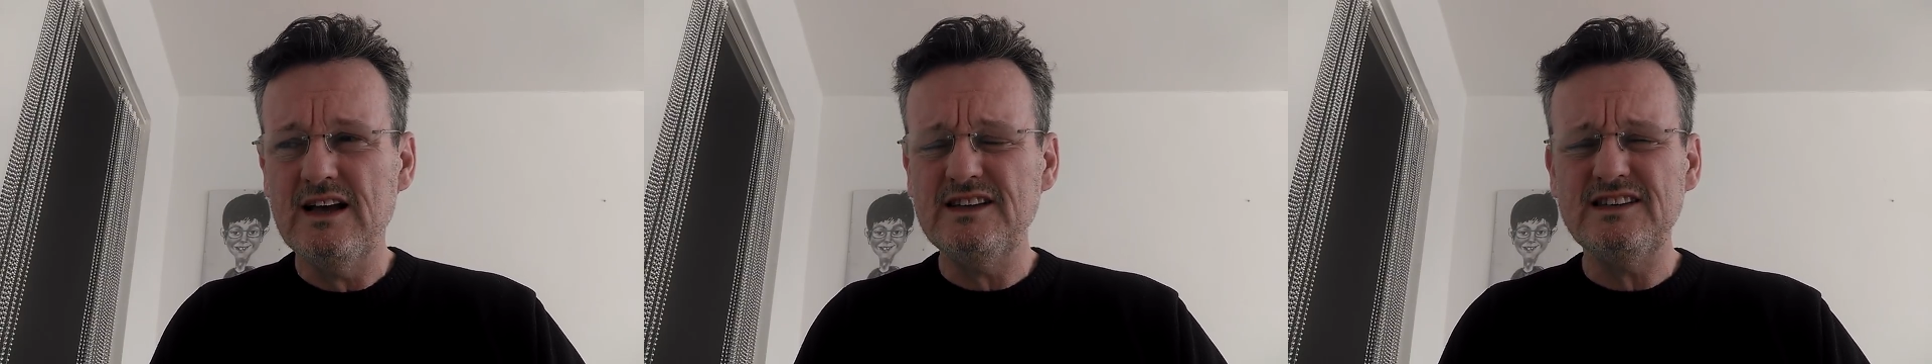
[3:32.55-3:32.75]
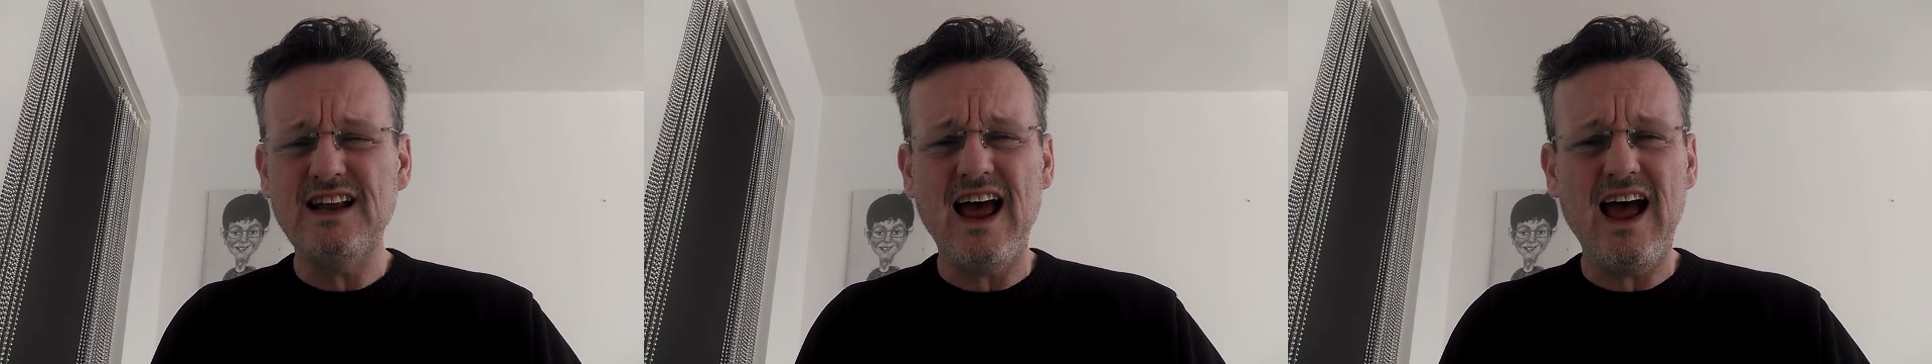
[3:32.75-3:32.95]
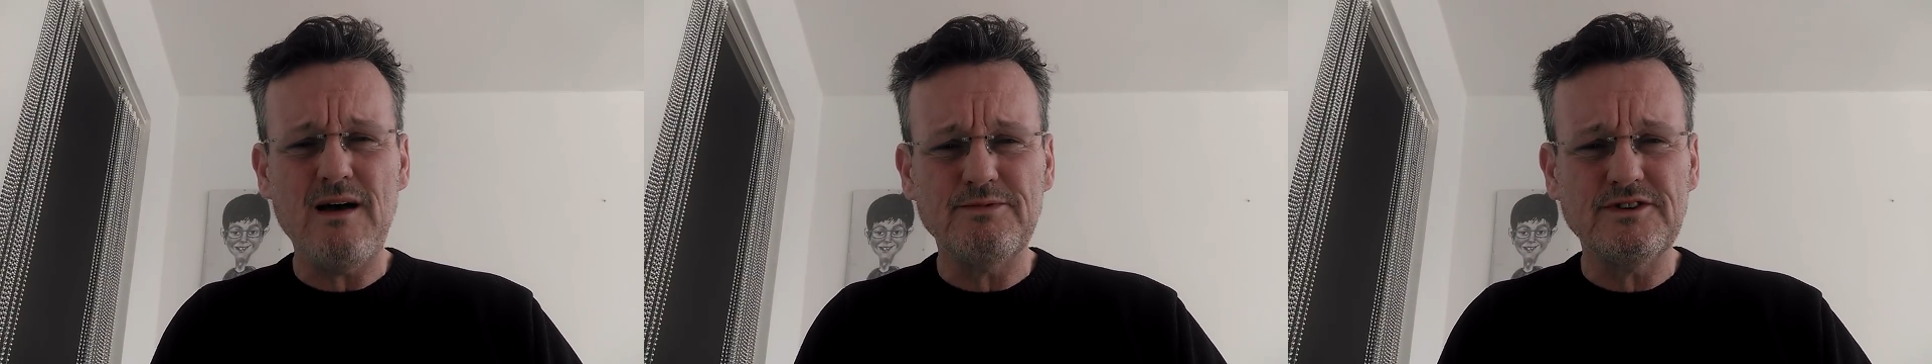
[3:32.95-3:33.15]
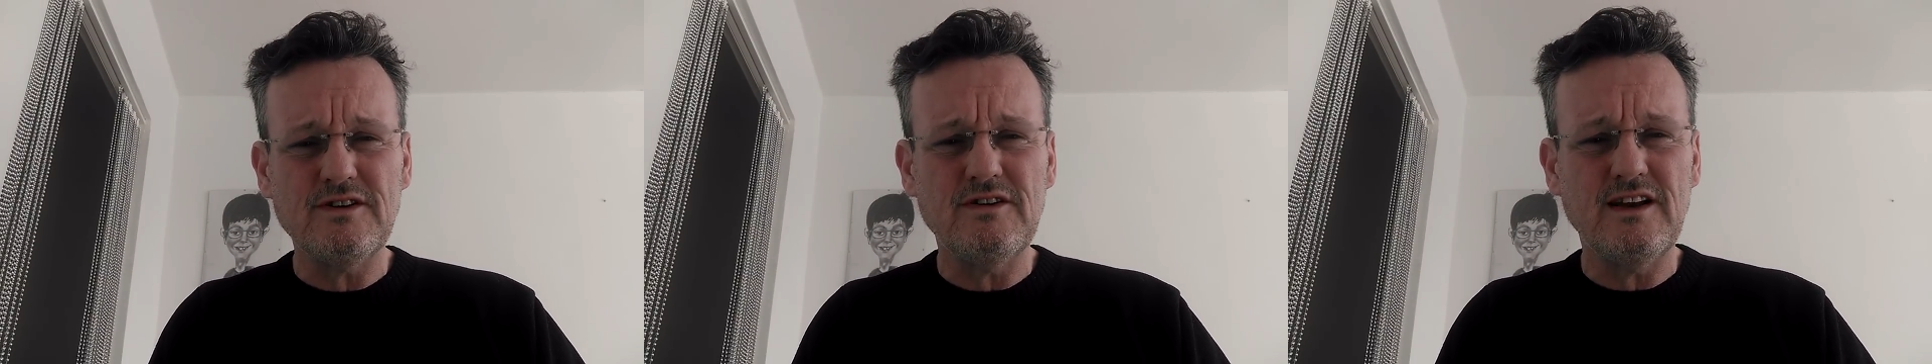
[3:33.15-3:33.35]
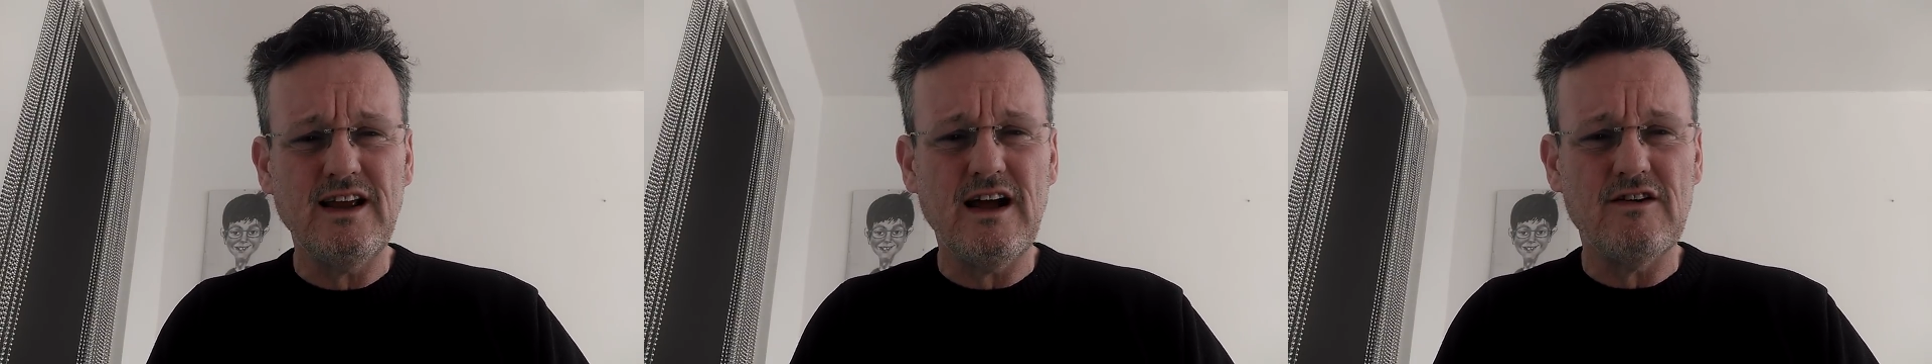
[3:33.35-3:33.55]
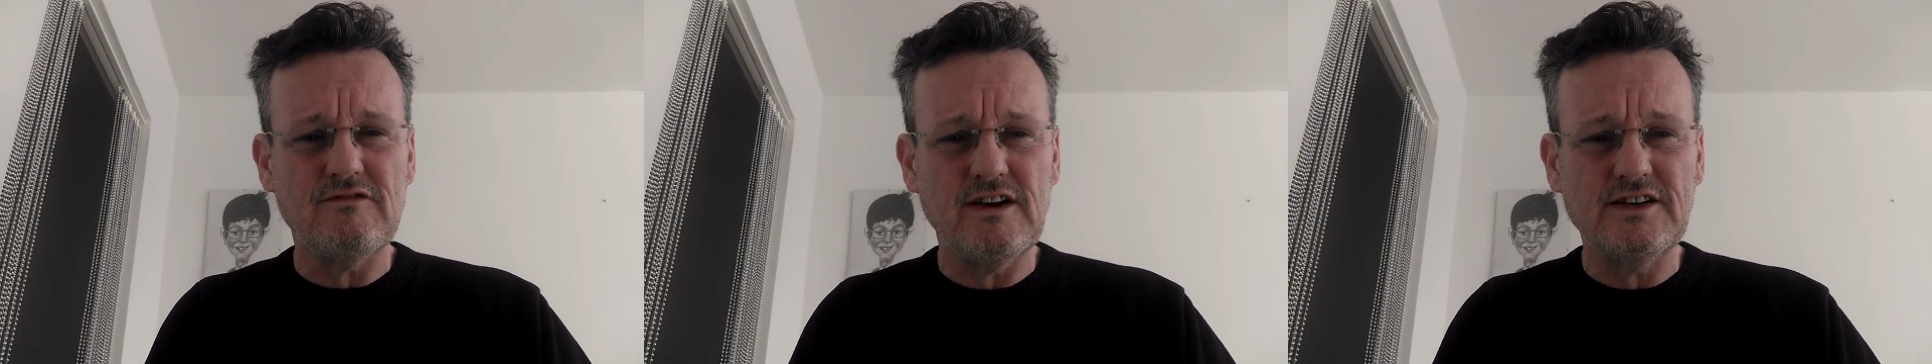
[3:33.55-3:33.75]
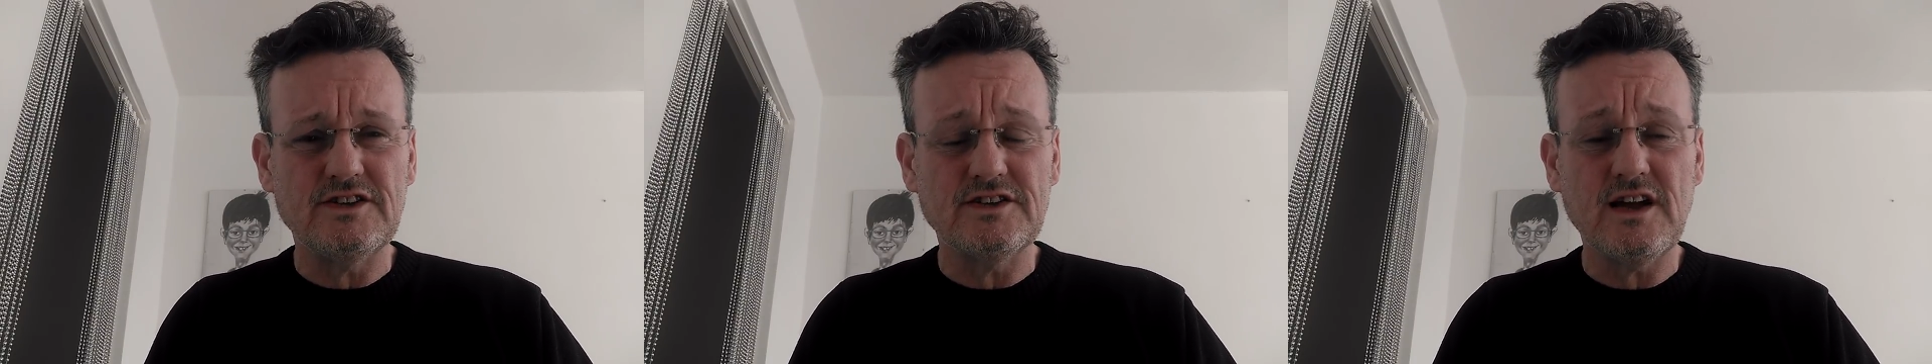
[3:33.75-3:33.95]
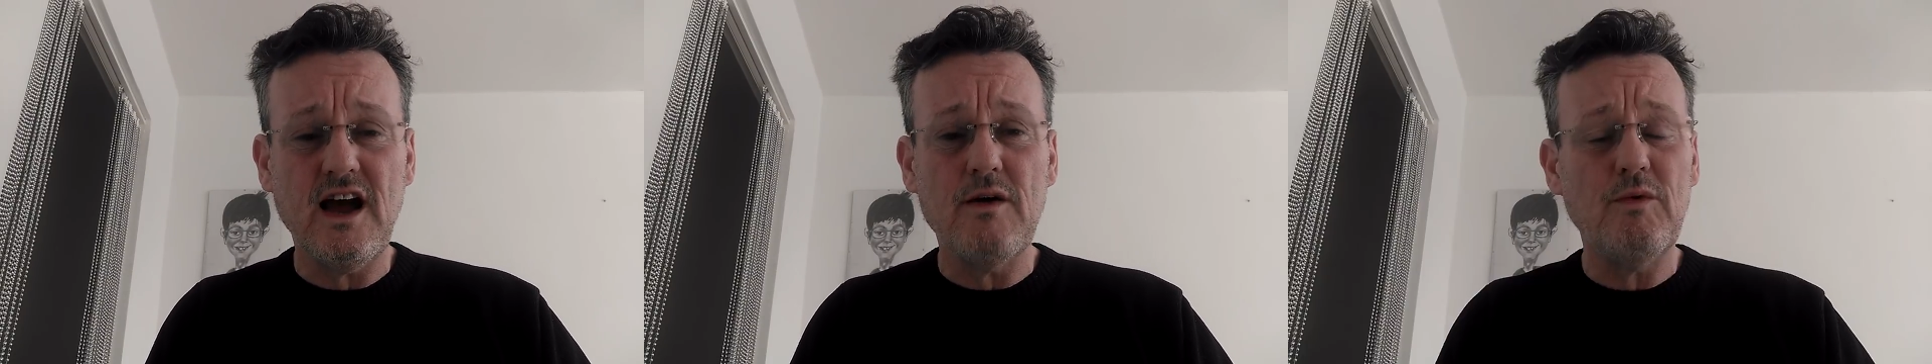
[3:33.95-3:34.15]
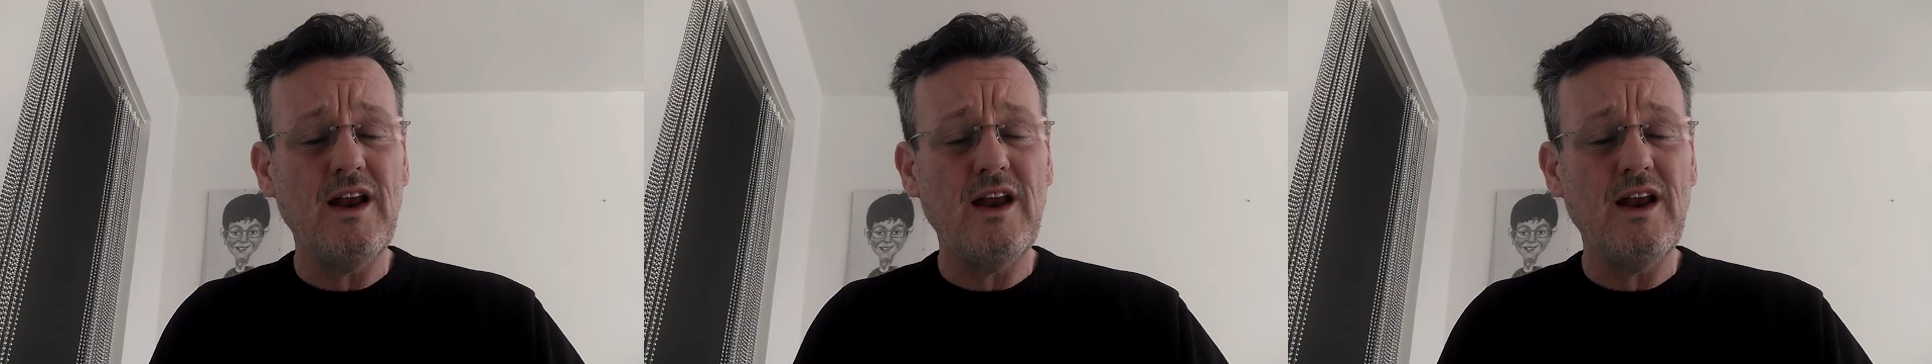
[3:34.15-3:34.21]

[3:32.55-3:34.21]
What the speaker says: He's an absolutely outrageous guy.